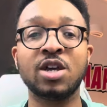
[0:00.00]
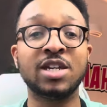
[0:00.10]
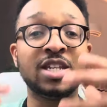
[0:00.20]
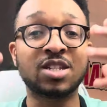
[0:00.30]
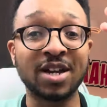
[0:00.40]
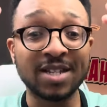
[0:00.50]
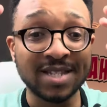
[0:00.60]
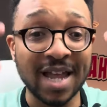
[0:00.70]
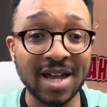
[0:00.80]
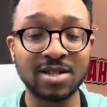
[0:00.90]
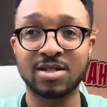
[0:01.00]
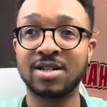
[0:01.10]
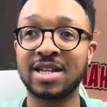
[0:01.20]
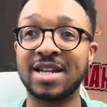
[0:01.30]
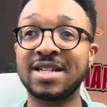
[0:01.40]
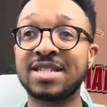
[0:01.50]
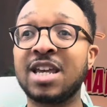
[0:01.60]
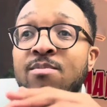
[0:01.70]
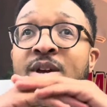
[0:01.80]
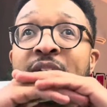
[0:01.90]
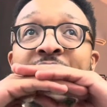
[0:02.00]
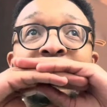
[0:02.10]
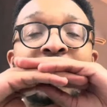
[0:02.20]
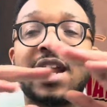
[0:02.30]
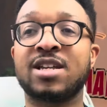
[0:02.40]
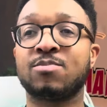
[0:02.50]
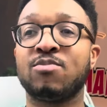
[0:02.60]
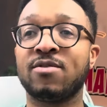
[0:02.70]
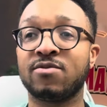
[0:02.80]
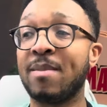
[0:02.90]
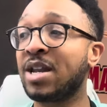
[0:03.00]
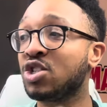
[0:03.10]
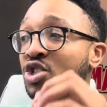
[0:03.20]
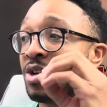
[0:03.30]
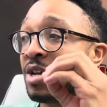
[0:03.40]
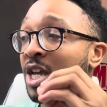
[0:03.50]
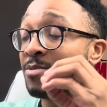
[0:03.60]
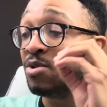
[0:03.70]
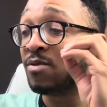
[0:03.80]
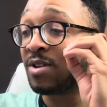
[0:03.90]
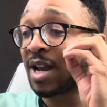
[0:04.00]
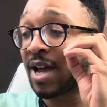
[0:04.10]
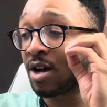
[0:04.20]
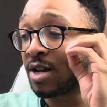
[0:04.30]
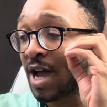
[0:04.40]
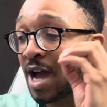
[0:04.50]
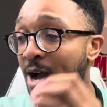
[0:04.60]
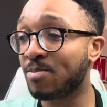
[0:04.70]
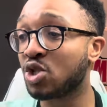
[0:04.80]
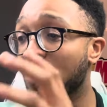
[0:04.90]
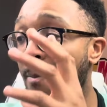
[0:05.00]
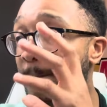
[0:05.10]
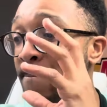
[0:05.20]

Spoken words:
You need to understand that this team is collapsed, bruv. The manager is moving like an absolute...